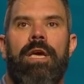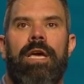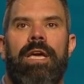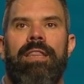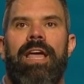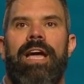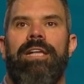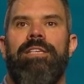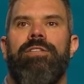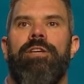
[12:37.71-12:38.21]

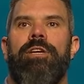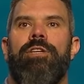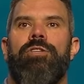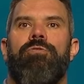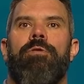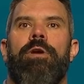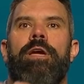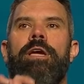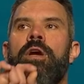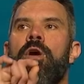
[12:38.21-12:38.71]
in that
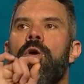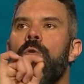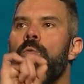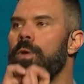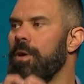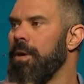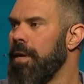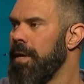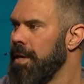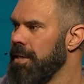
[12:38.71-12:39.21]
century,
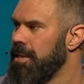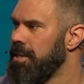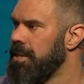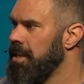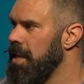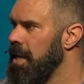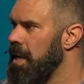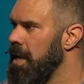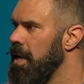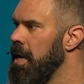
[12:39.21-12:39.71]
we're going to
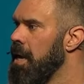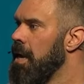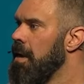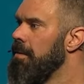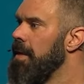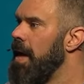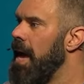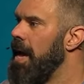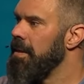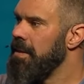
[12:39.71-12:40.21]
see
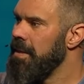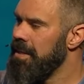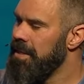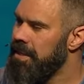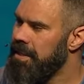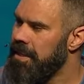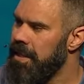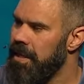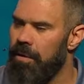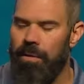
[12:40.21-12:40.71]
that the
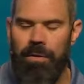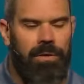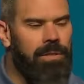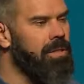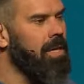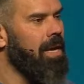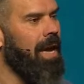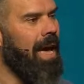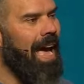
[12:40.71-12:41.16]
seals